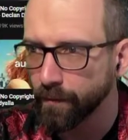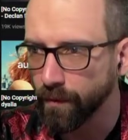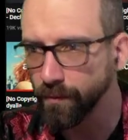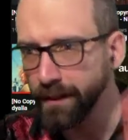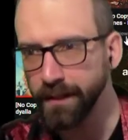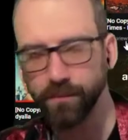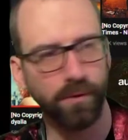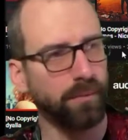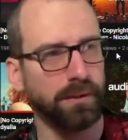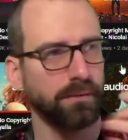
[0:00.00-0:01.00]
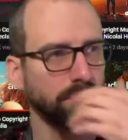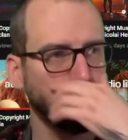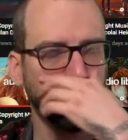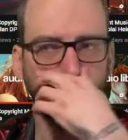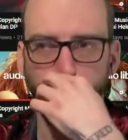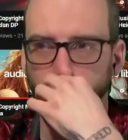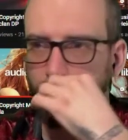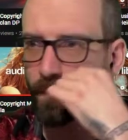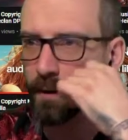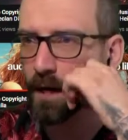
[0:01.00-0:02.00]
What are we doing?
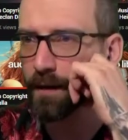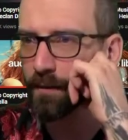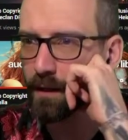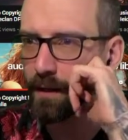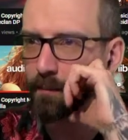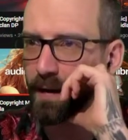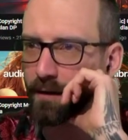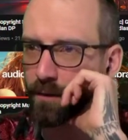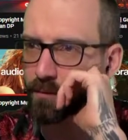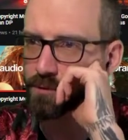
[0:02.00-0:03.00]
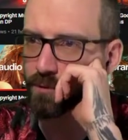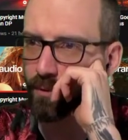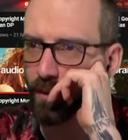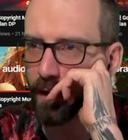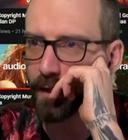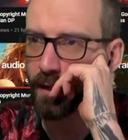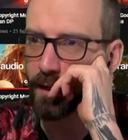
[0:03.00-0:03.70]
What kind of background music do we want?